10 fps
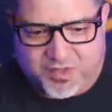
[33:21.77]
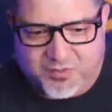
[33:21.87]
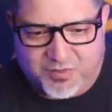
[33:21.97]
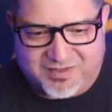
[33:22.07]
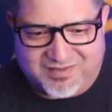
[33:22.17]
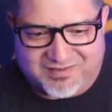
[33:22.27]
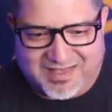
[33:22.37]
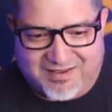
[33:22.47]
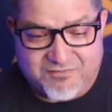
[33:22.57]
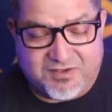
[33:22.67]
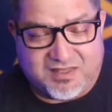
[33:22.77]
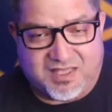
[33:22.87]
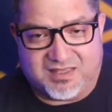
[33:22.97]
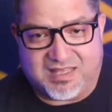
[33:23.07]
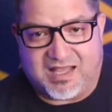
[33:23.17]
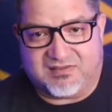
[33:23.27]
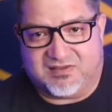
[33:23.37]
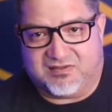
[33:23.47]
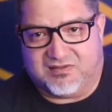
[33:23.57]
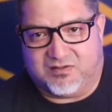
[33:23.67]
working with this, and I feel like
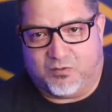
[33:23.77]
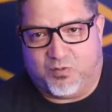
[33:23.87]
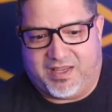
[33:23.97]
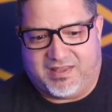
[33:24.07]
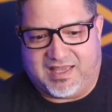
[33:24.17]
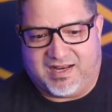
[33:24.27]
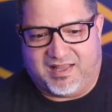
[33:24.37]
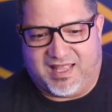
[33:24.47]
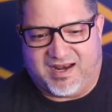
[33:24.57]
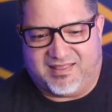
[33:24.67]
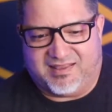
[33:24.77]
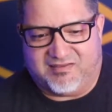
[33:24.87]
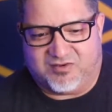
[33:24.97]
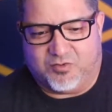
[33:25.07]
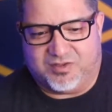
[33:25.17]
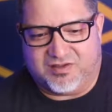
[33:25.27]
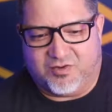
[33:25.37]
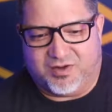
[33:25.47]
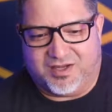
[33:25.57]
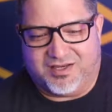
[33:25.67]
that's the way that a lot of things are going to
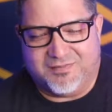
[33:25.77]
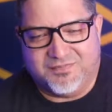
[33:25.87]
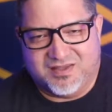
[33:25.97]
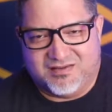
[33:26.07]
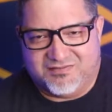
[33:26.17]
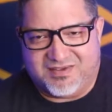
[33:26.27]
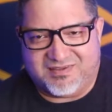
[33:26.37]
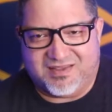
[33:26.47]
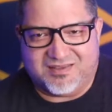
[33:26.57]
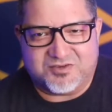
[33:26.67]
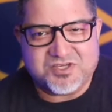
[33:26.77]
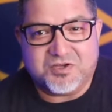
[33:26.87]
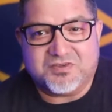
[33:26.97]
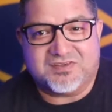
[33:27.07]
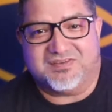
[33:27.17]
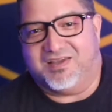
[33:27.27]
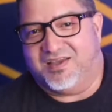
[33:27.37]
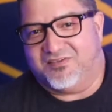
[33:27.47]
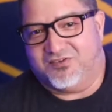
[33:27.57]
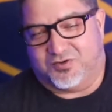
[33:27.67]
go on. Face it, there's no such
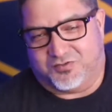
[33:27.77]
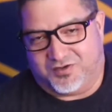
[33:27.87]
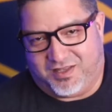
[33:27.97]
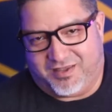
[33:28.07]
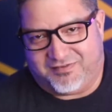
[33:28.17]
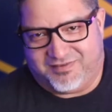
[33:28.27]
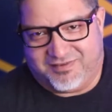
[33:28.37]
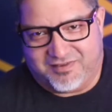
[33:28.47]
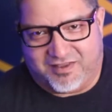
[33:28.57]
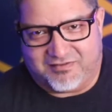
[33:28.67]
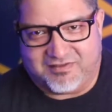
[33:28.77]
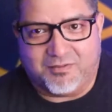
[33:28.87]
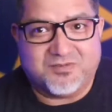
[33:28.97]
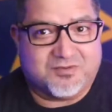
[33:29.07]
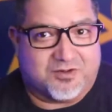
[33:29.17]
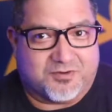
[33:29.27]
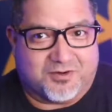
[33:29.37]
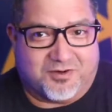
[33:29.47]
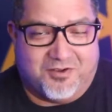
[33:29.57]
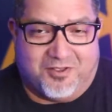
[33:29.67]
thing as serverless. Some
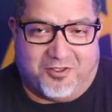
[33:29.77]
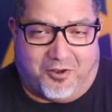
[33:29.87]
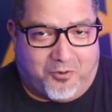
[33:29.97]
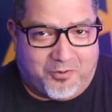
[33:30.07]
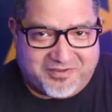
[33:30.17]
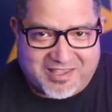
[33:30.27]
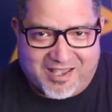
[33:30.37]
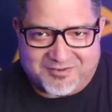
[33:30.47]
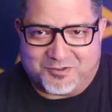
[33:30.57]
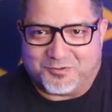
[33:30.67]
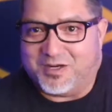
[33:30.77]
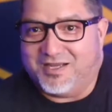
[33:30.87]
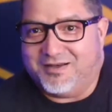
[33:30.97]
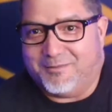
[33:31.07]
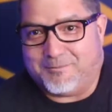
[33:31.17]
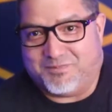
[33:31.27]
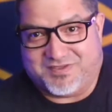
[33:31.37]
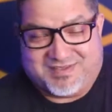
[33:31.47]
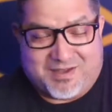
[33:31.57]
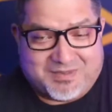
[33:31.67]
server always had to
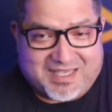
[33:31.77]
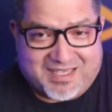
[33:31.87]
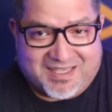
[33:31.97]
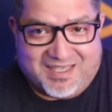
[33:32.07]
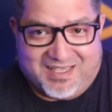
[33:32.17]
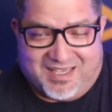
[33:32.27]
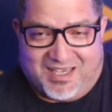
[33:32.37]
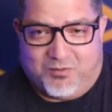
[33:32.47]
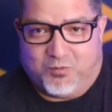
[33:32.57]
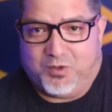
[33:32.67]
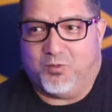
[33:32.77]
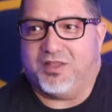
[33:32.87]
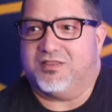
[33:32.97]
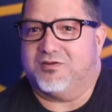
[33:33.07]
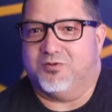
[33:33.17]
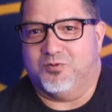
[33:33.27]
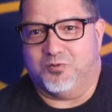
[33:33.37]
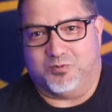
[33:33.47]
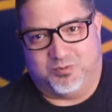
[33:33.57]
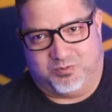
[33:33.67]
run something, and we went
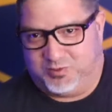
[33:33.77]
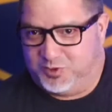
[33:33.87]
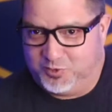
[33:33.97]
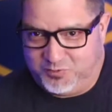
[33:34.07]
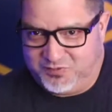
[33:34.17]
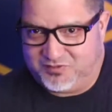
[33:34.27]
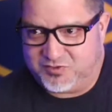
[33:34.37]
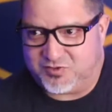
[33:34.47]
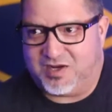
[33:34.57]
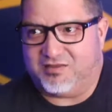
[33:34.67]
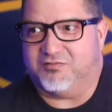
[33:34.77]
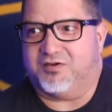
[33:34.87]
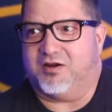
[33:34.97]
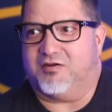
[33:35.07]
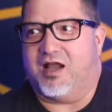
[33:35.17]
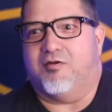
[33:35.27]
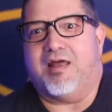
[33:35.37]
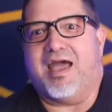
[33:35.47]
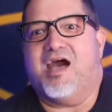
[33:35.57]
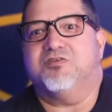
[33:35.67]
through loops trying to figure
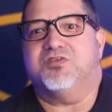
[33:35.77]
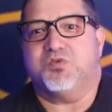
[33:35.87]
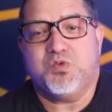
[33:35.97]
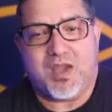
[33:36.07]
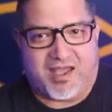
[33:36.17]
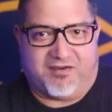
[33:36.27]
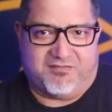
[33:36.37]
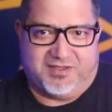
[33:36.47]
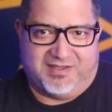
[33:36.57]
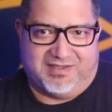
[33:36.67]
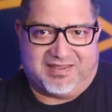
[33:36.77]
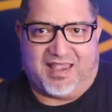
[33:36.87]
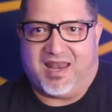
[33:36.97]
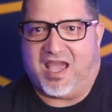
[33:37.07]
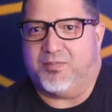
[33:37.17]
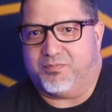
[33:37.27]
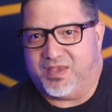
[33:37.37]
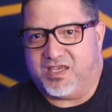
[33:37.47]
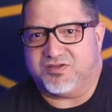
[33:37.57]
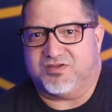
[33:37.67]
out how to have dynamic
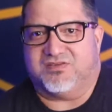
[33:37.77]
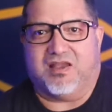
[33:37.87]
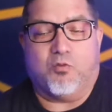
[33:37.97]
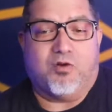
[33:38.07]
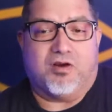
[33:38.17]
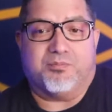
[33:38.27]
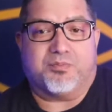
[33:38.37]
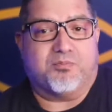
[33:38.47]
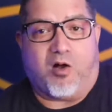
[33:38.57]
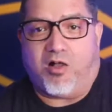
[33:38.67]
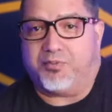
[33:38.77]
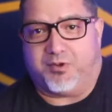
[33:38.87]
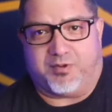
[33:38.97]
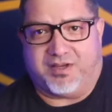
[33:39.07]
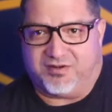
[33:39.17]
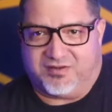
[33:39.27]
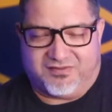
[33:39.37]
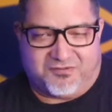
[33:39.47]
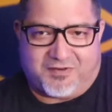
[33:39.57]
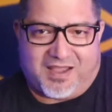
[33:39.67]
pages that weren't all pre-rendered.
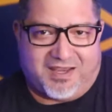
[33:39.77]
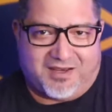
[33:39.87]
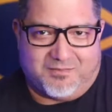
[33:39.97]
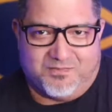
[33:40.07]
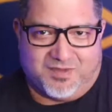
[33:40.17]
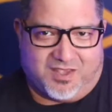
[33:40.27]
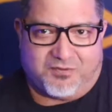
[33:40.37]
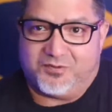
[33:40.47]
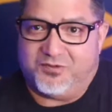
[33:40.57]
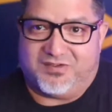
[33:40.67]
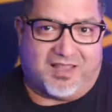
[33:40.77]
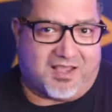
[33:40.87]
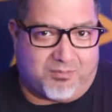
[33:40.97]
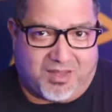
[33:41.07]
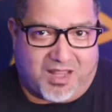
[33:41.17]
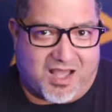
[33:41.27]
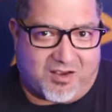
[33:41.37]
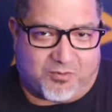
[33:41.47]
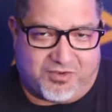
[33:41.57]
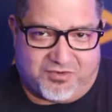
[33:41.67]
Because it's fine if you're using like a
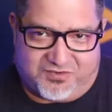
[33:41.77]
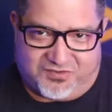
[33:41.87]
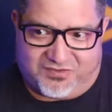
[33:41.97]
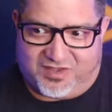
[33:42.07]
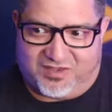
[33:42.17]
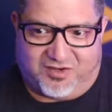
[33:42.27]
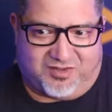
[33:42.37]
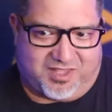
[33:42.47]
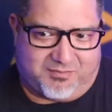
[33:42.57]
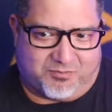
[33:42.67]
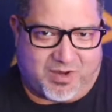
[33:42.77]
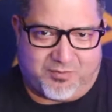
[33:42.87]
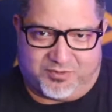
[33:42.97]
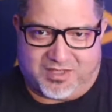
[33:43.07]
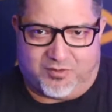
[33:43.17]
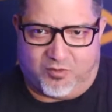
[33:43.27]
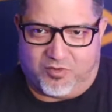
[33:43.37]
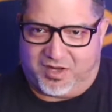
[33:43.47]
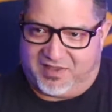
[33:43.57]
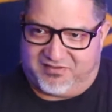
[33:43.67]
blog where you just, like
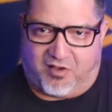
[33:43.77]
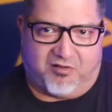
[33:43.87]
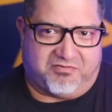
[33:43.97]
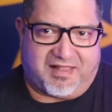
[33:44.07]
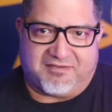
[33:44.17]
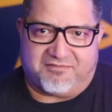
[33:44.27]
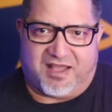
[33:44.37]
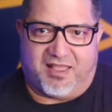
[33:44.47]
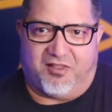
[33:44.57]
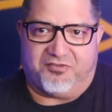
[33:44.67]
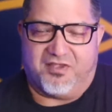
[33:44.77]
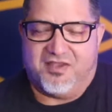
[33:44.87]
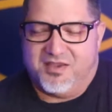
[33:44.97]
rabo.org, it's all flat files.